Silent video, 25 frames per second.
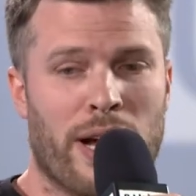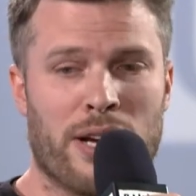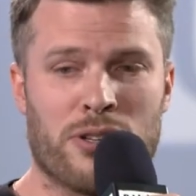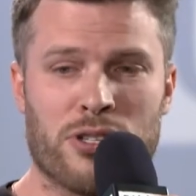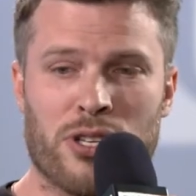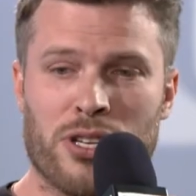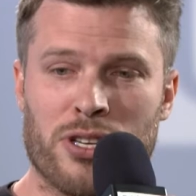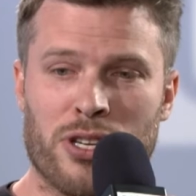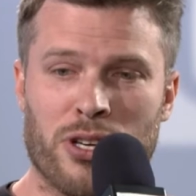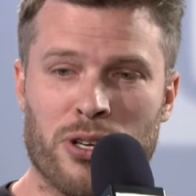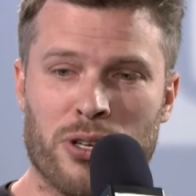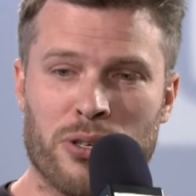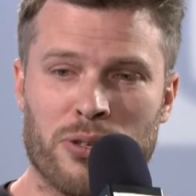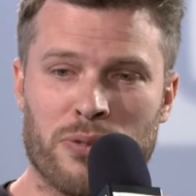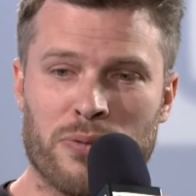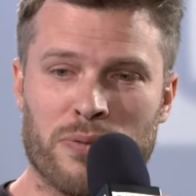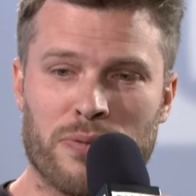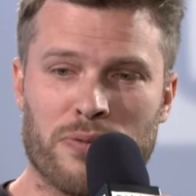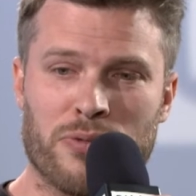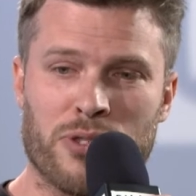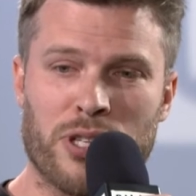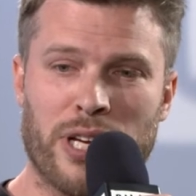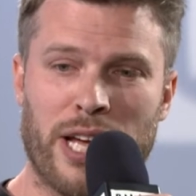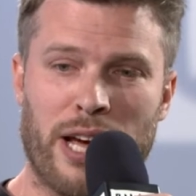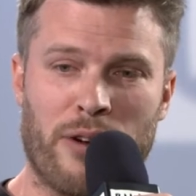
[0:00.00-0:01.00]
he has to do
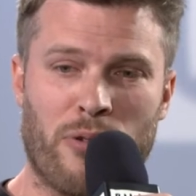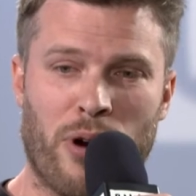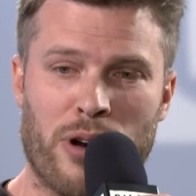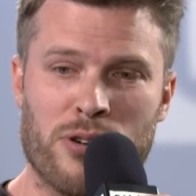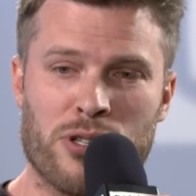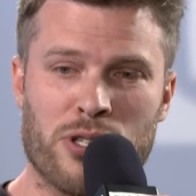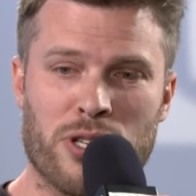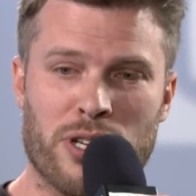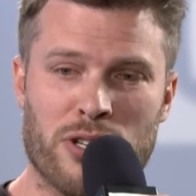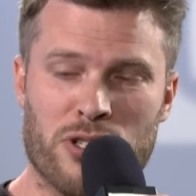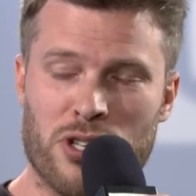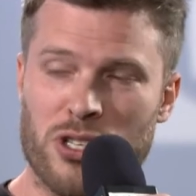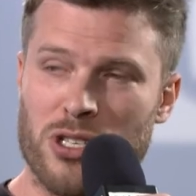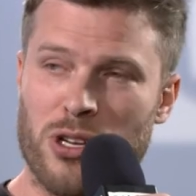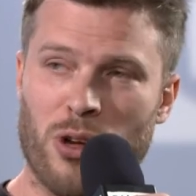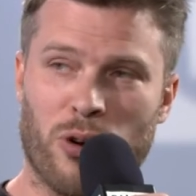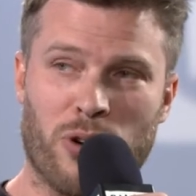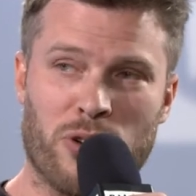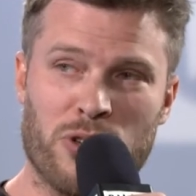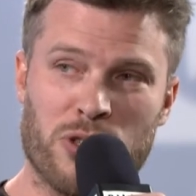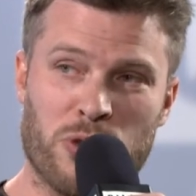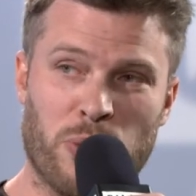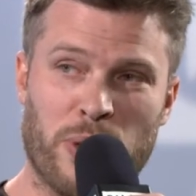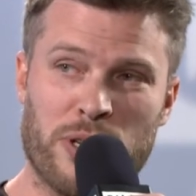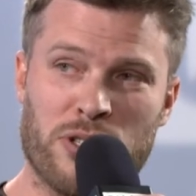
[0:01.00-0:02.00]
to get roasted is just
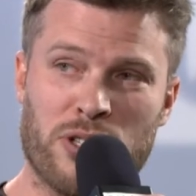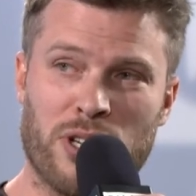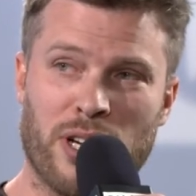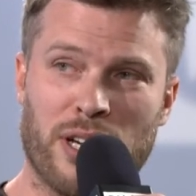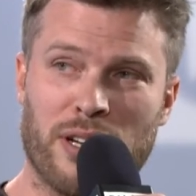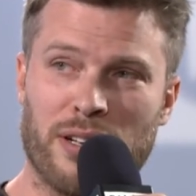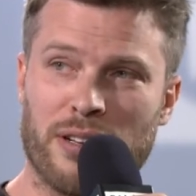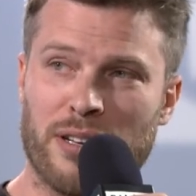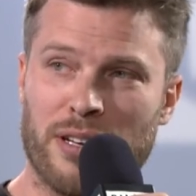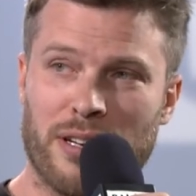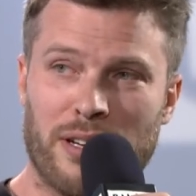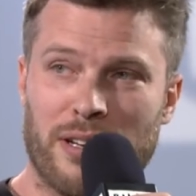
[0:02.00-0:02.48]
look on Twitter,